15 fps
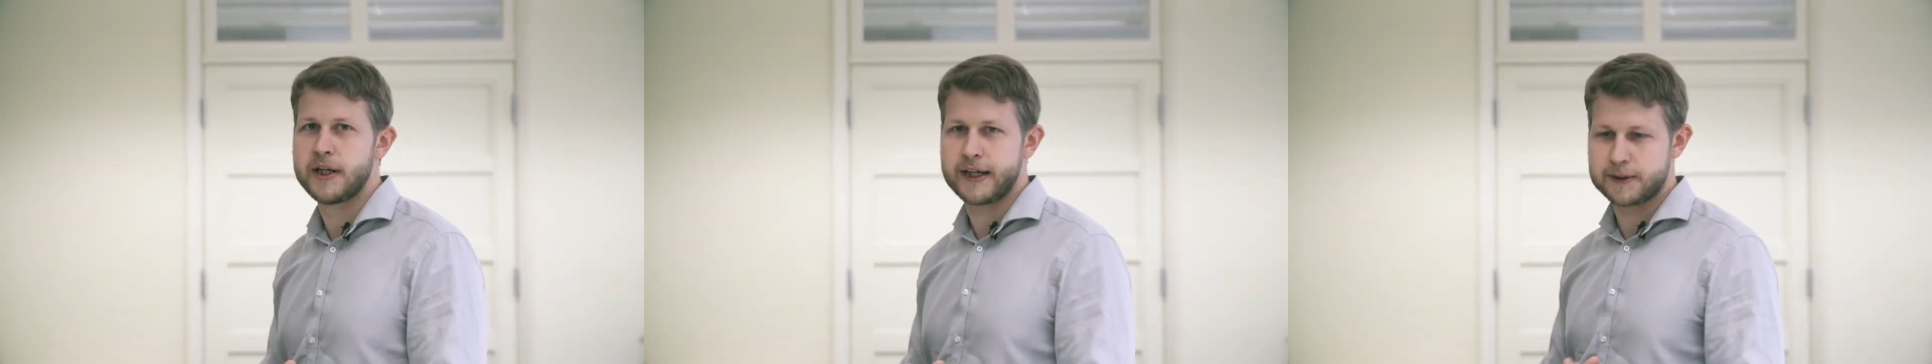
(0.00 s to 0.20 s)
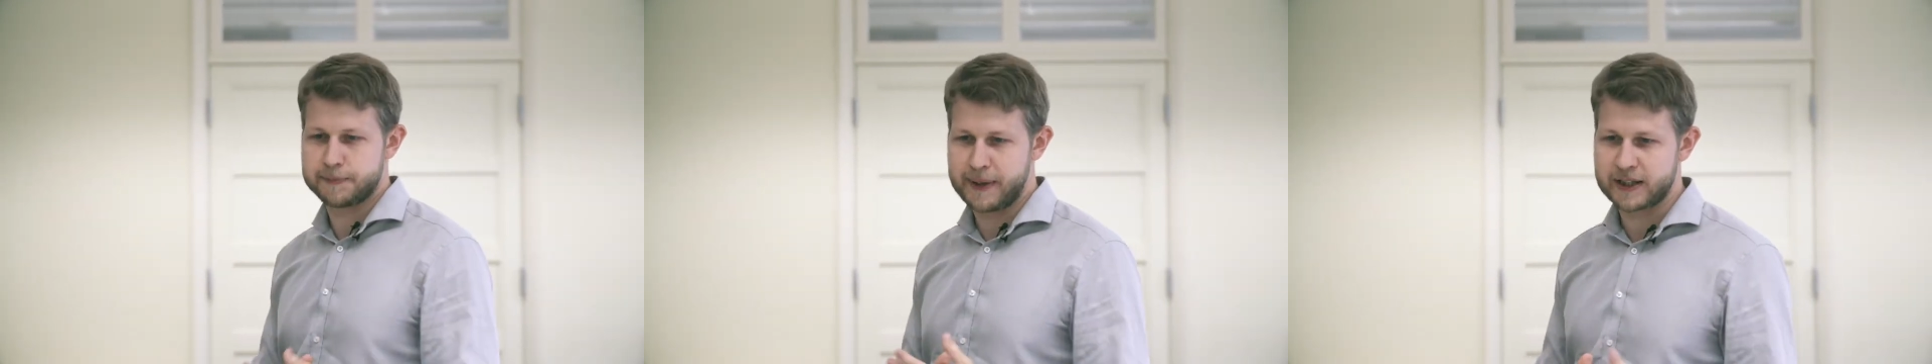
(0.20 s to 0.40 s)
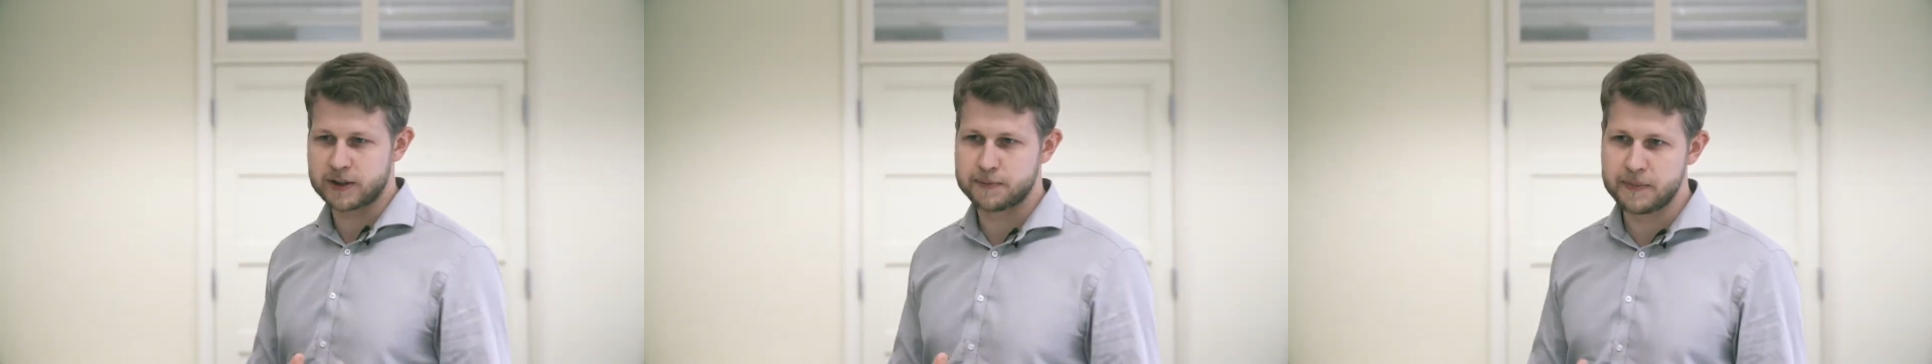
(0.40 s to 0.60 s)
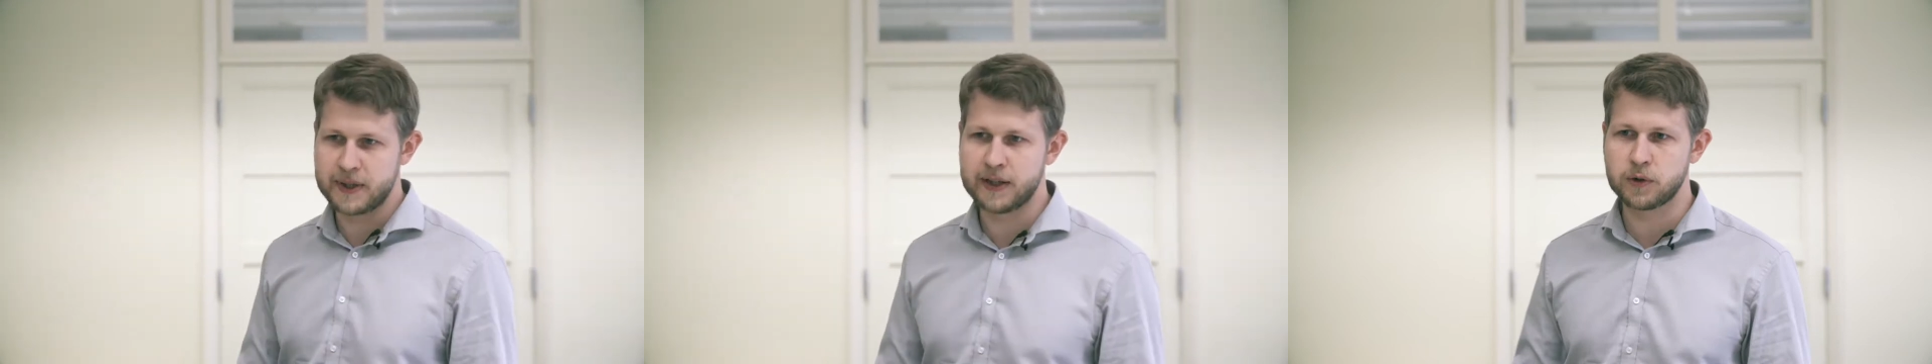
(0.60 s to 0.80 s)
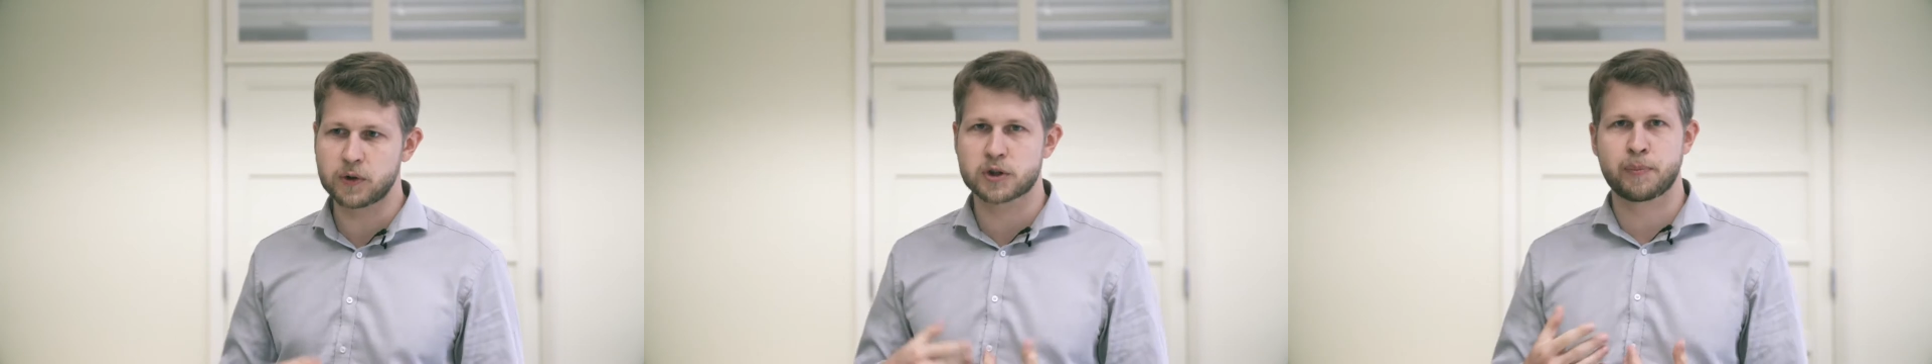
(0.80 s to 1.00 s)
expects
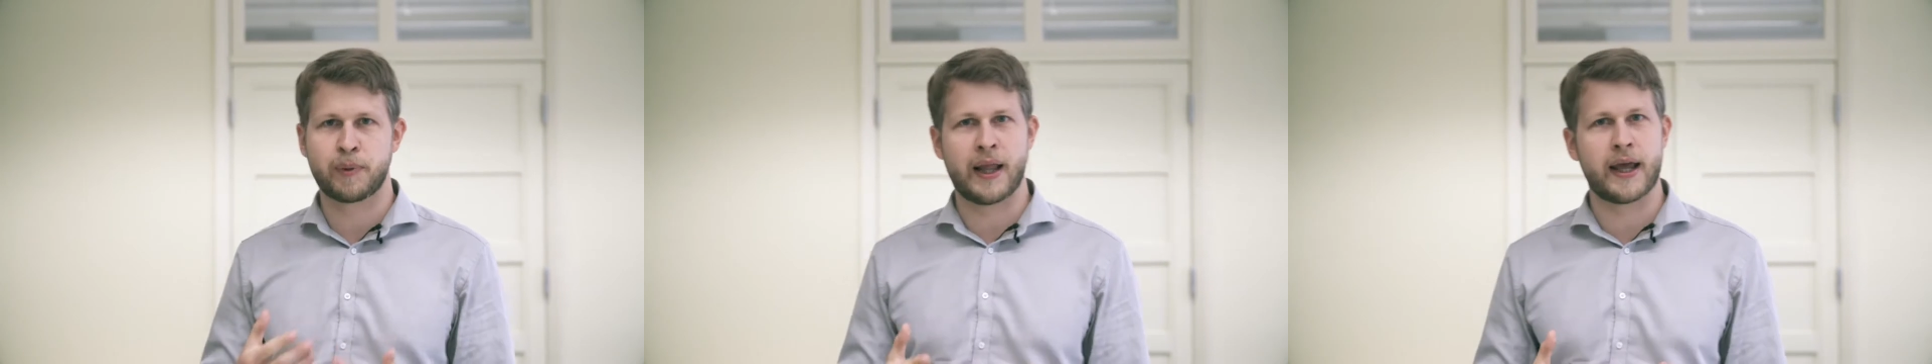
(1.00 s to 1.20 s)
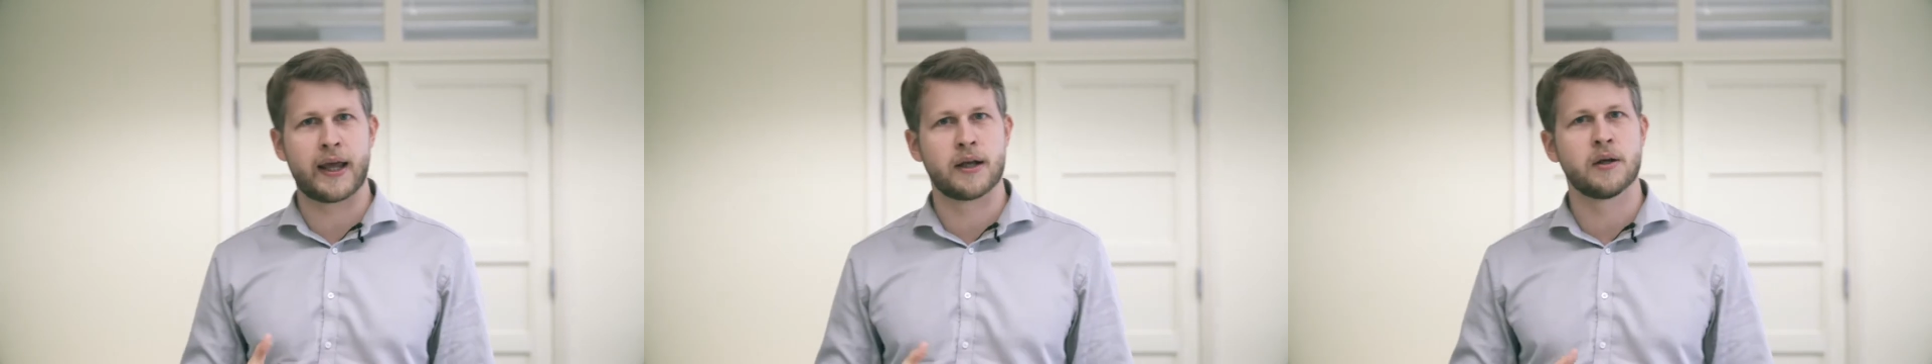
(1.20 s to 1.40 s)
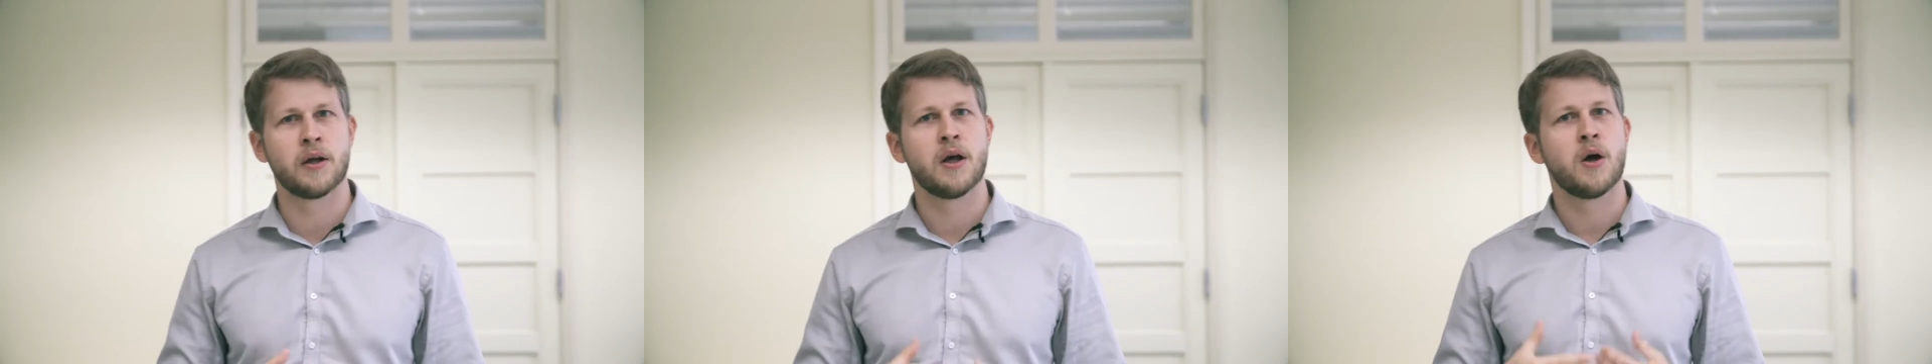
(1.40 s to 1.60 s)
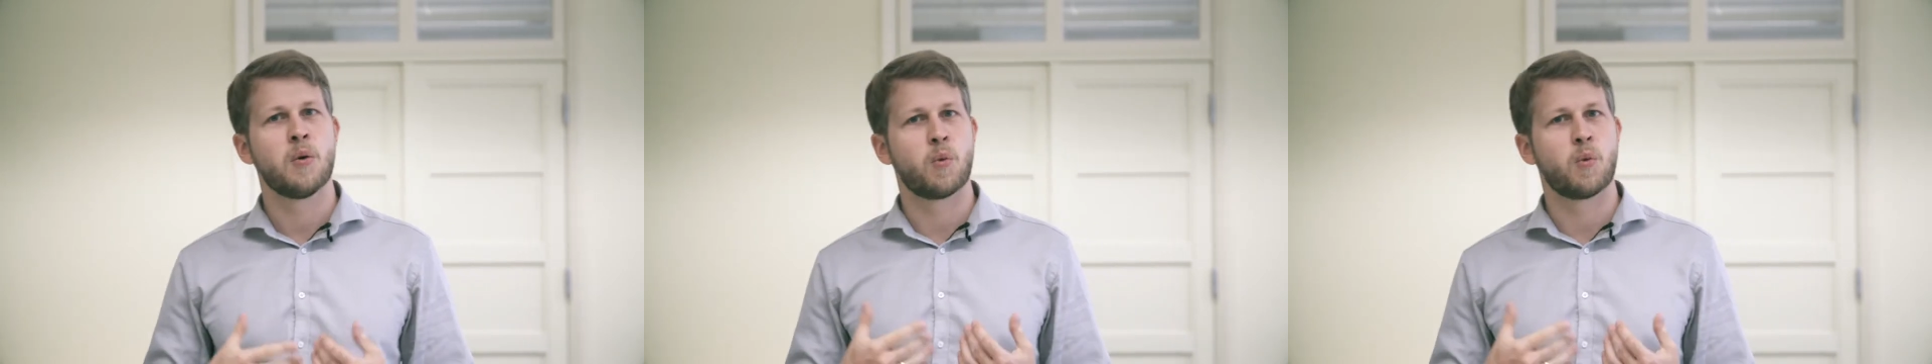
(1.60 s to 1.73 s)
me to explain